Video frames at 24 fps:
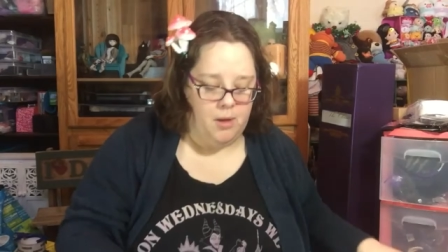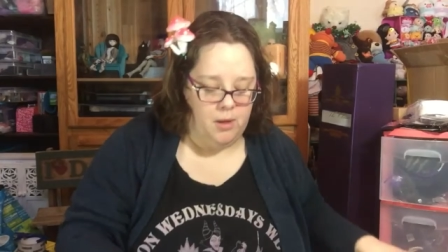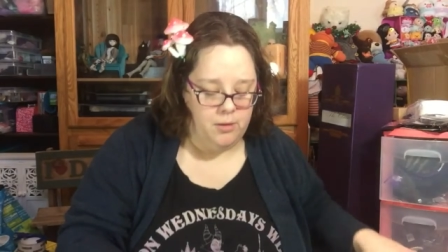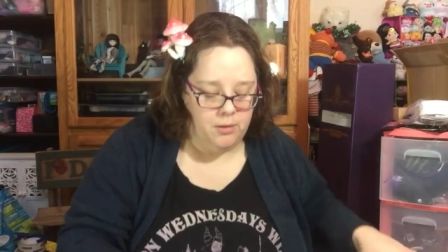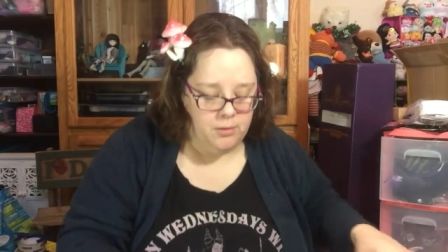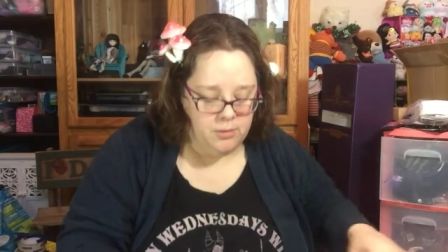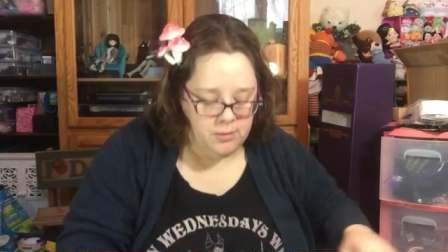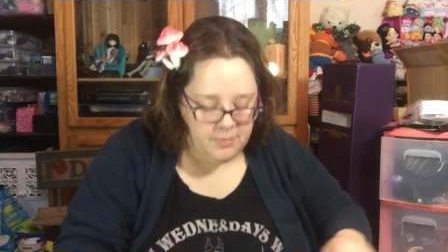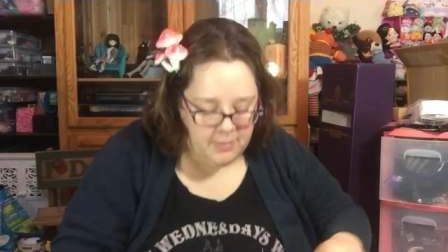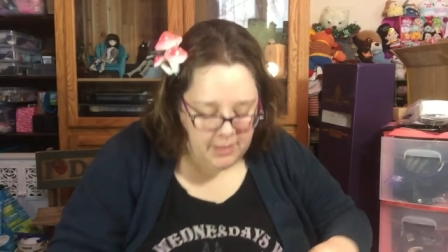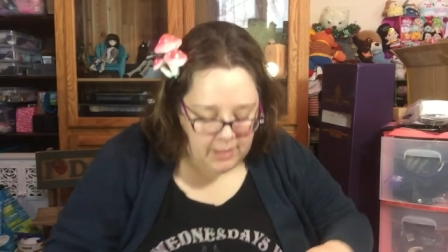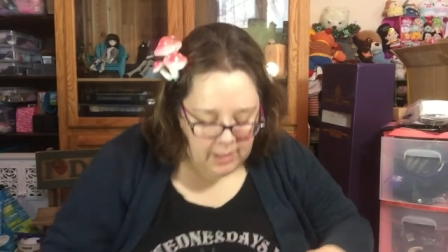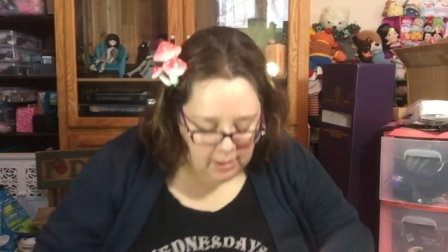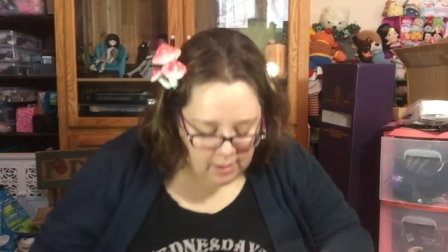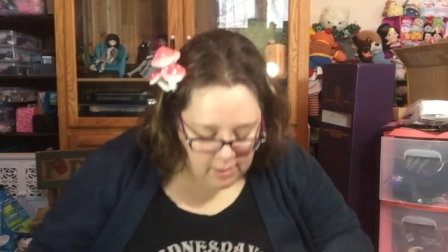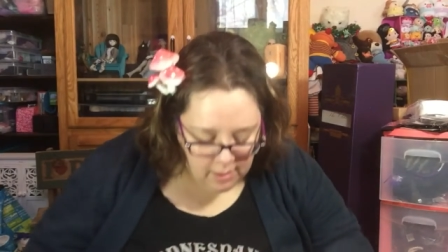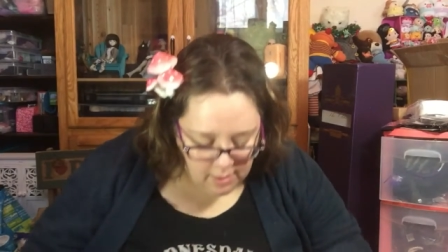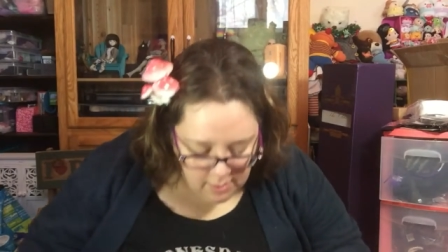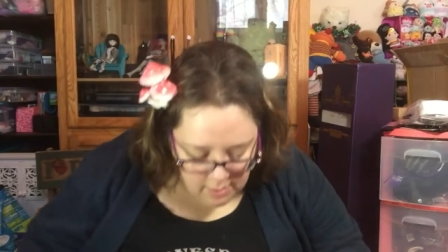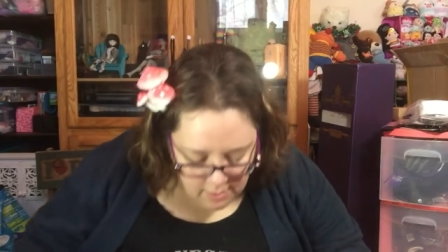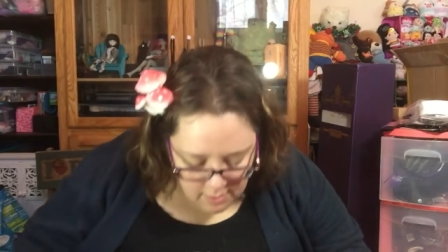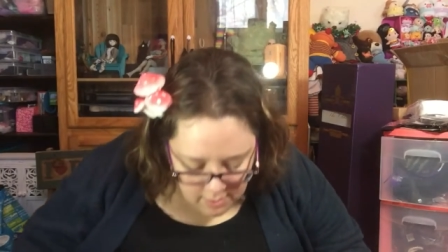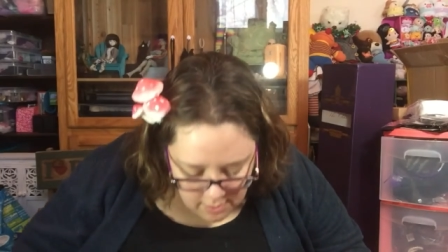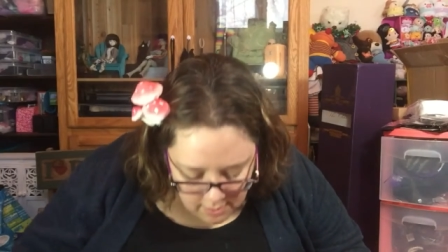bothers me.
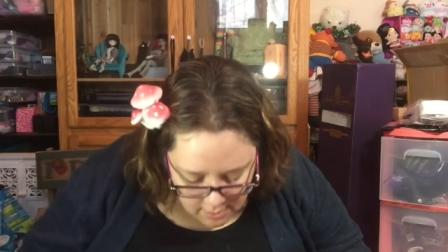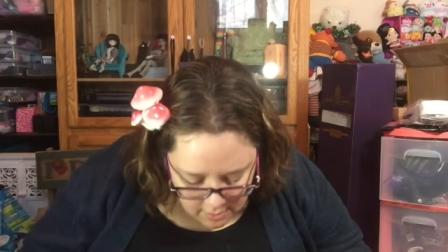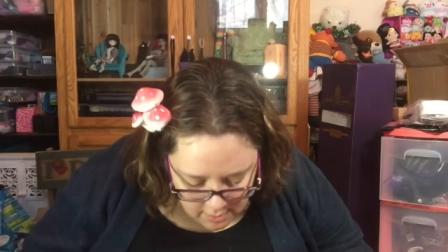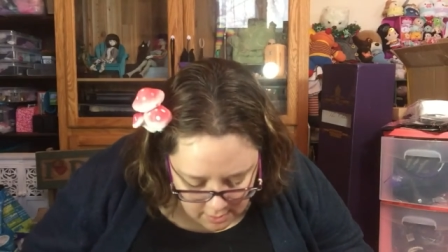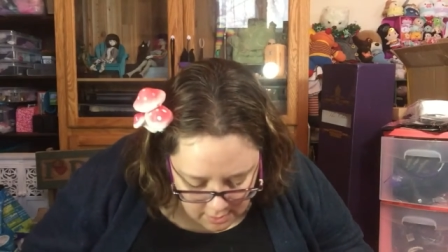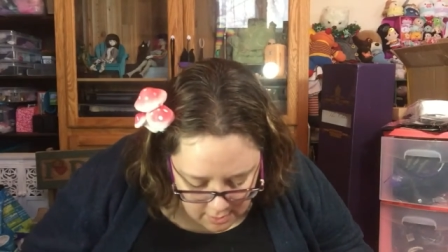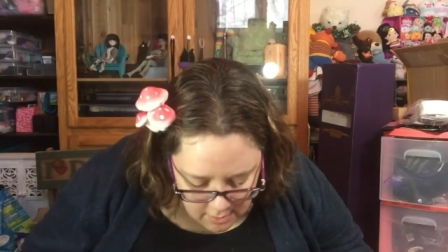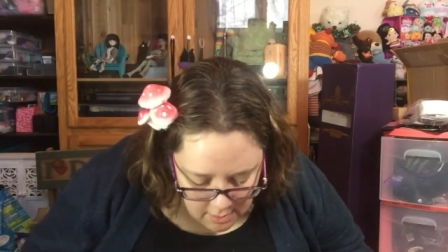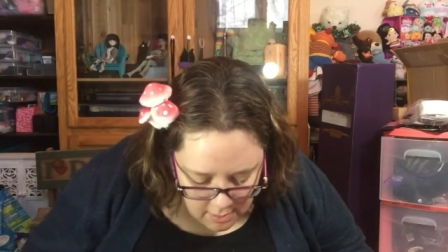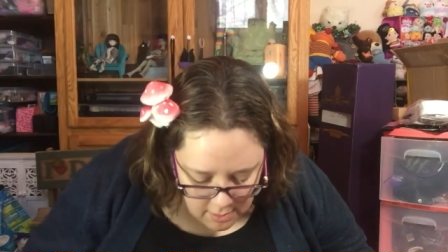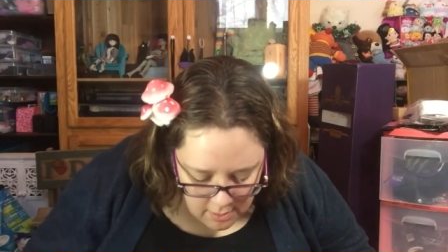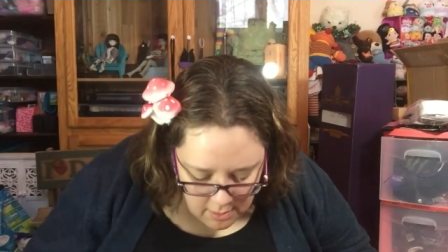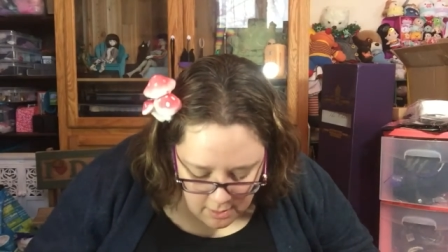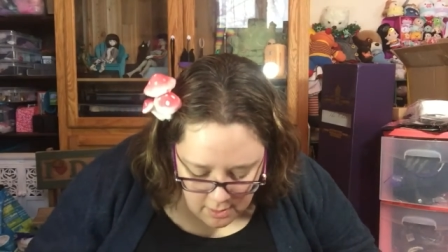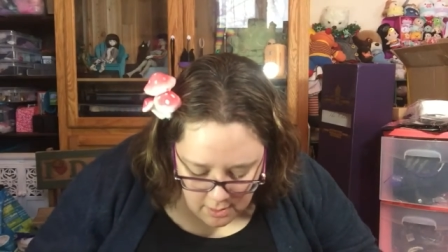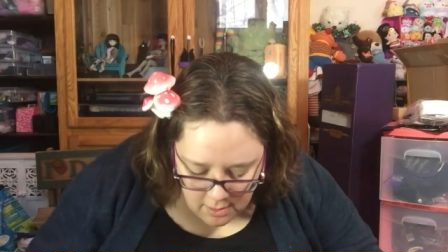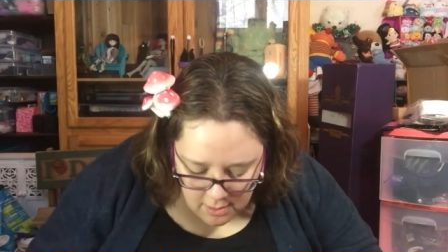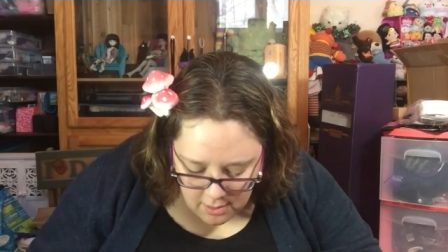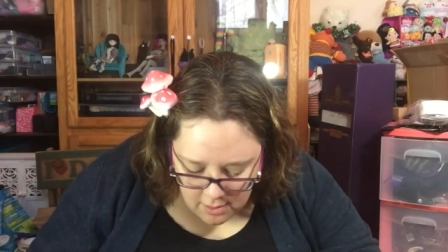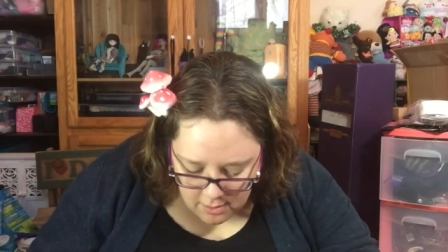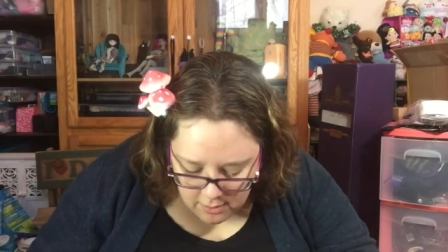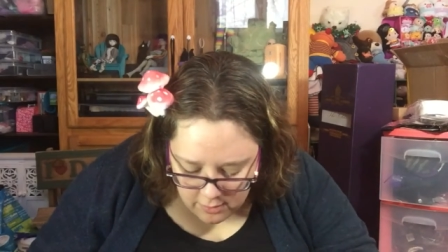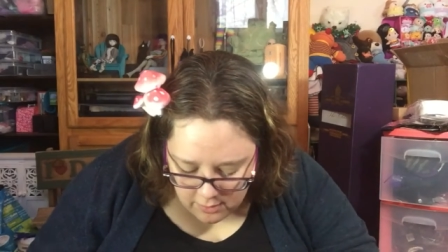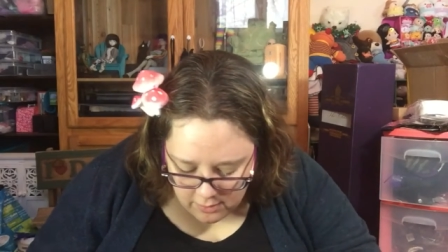
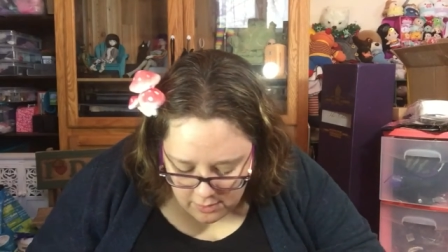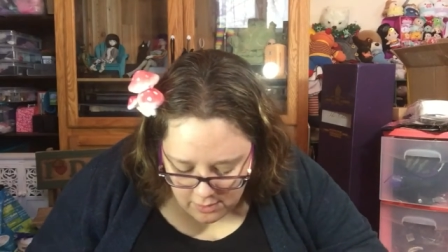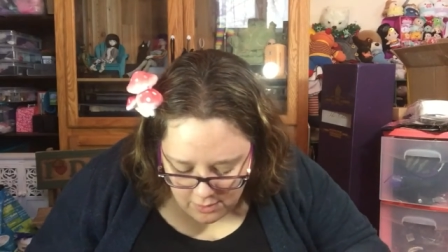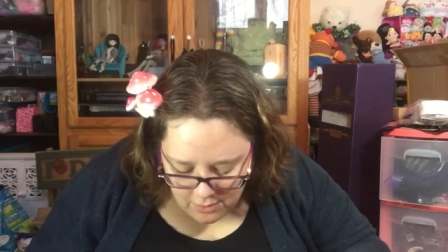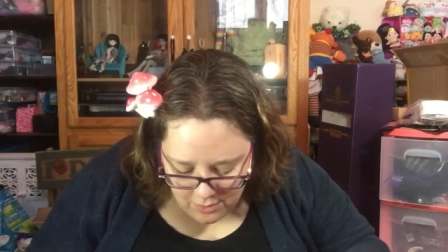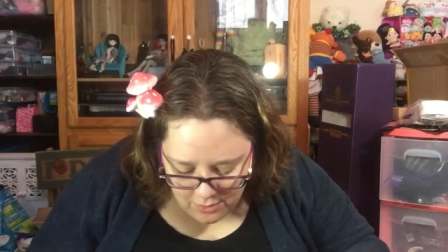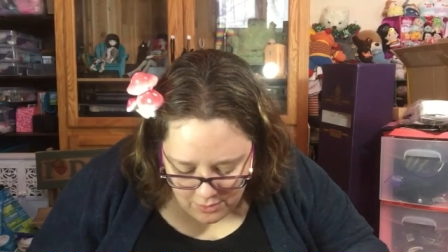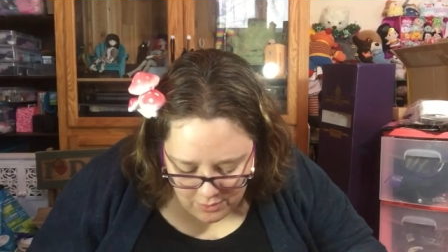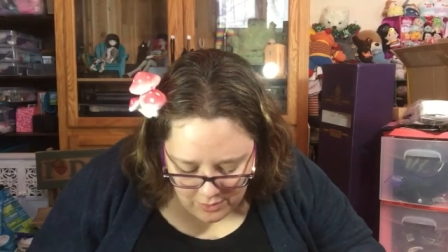So